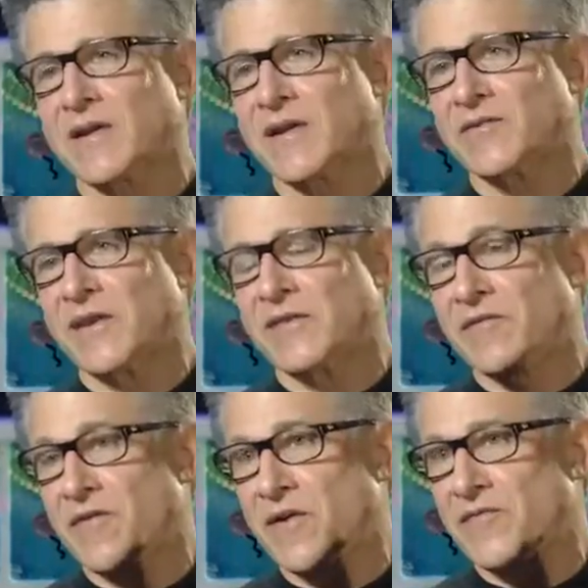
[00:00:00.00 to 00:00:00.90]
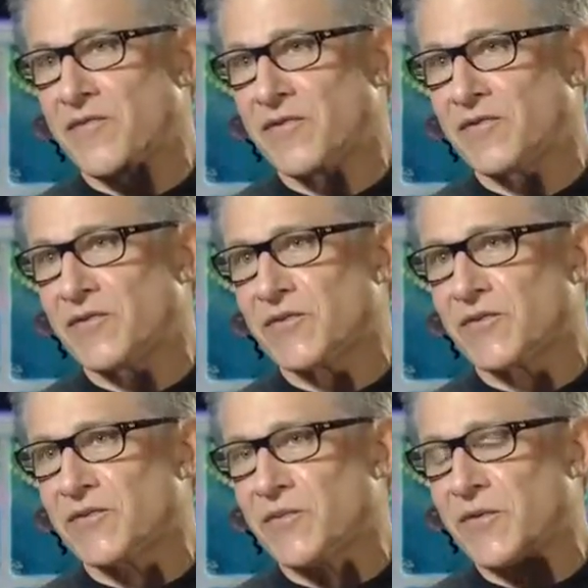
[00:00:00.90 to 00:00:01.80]
I said, they're very
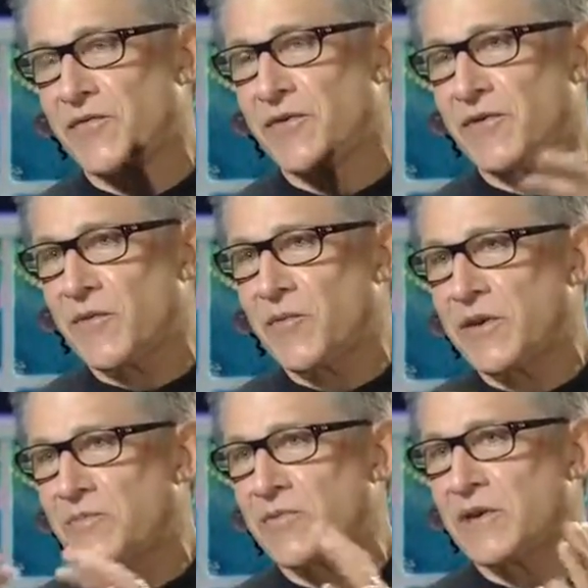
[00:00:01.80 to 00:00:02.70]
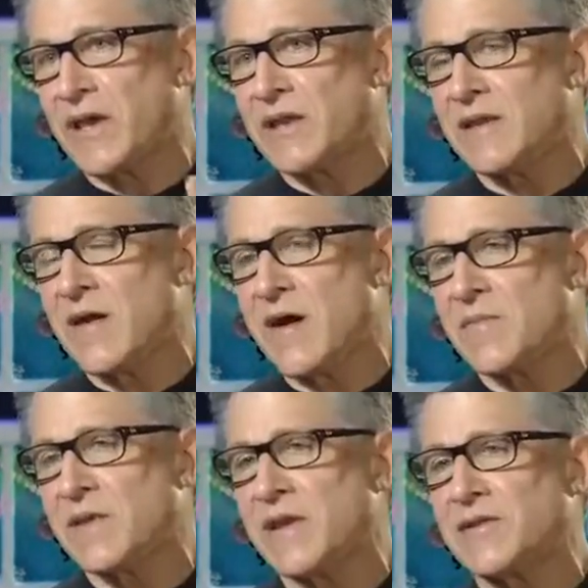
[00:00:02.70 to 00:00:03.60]
versatile. So we feel that we could put any
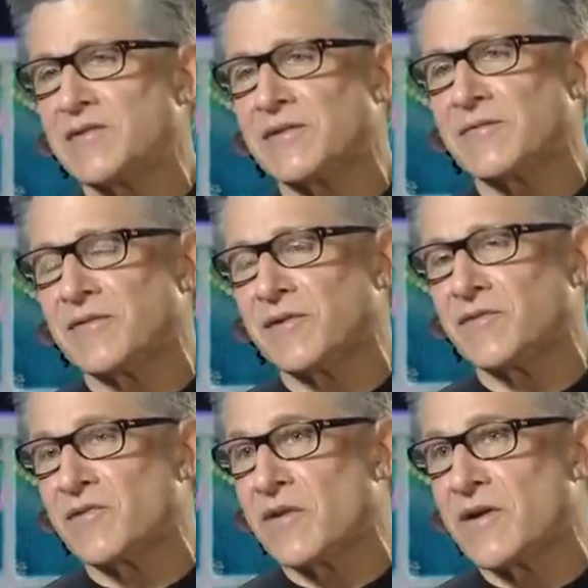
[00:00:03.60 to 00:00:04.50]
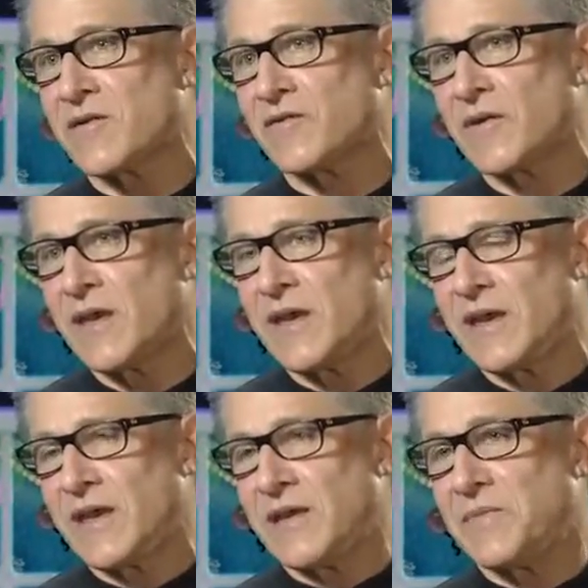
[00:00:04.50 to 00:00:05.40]
combination of these drugs
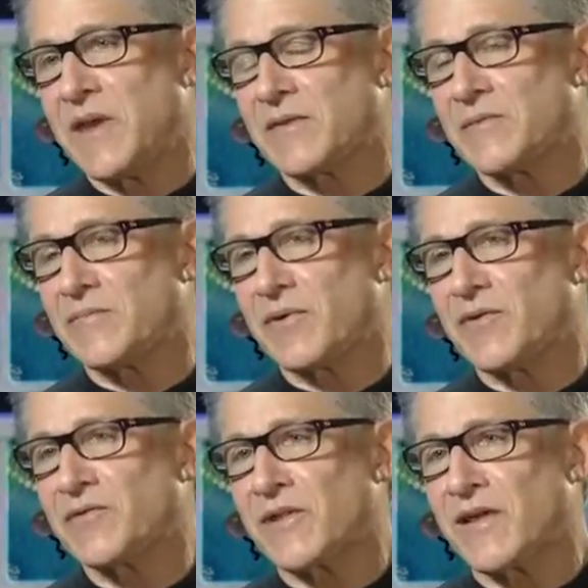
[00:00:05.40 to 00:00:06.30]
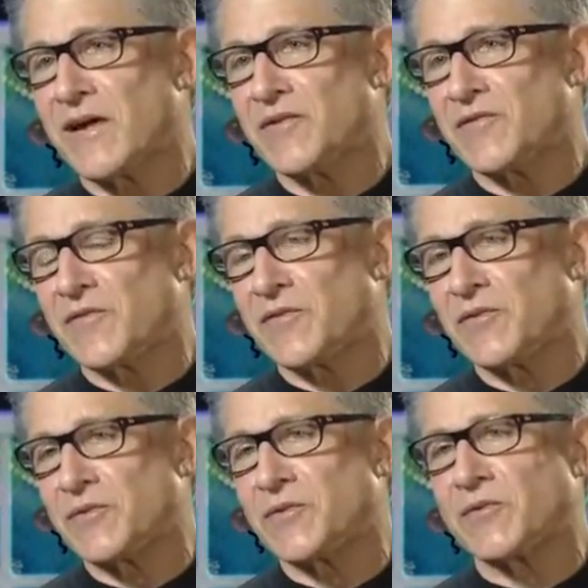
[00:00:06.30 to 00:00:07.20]
and make them personalized for
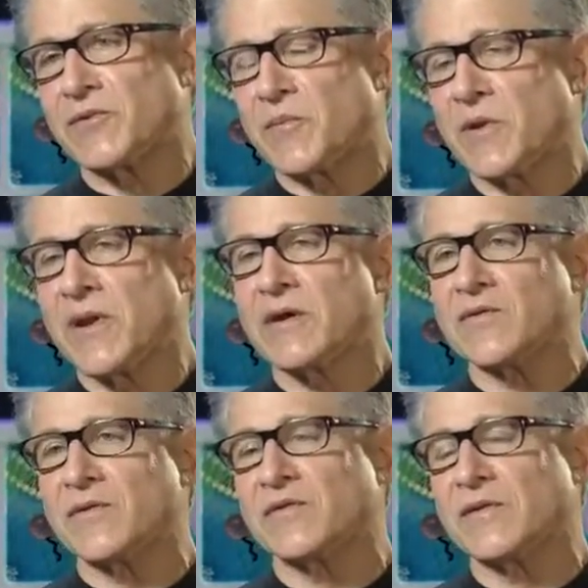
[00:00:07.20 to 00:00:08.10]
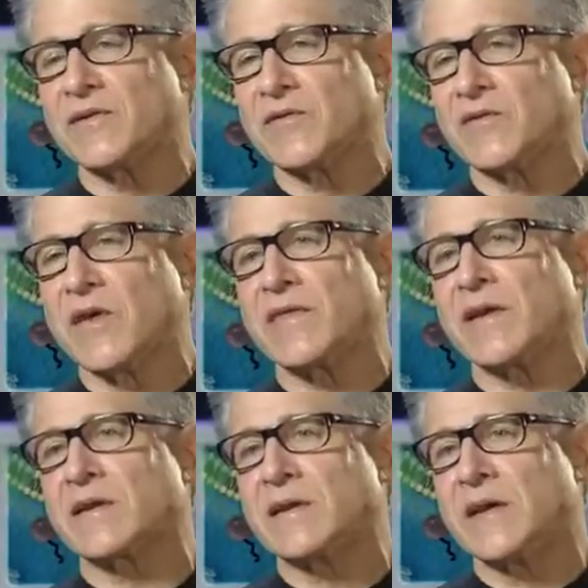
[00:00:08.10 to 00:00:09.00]
you or someone else. And so this is, I
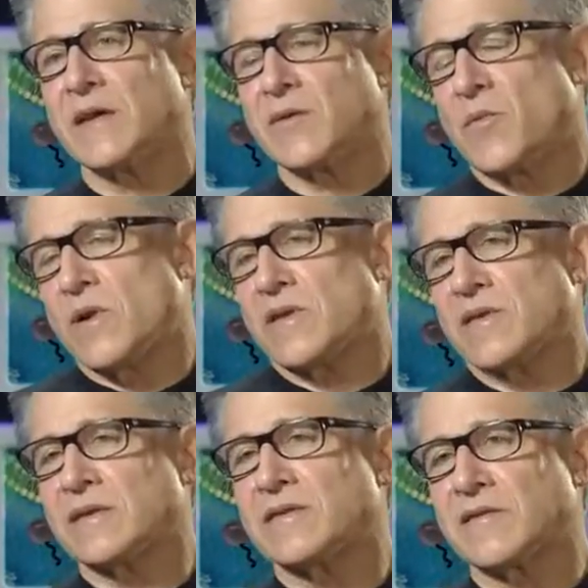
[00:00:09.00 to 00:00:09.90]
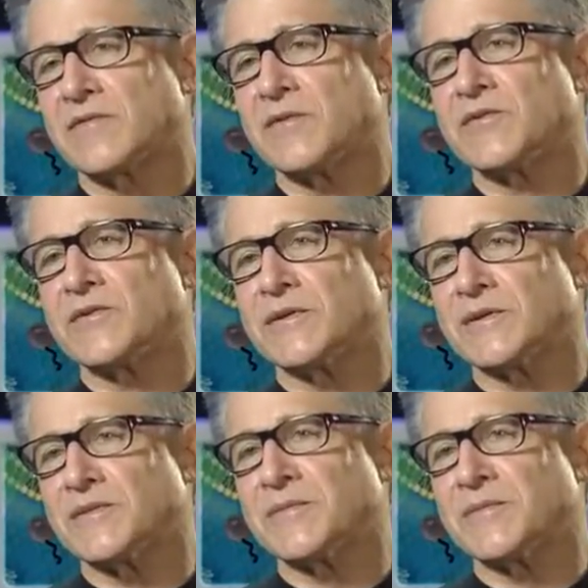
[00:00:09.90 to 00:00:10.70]
think, one of the future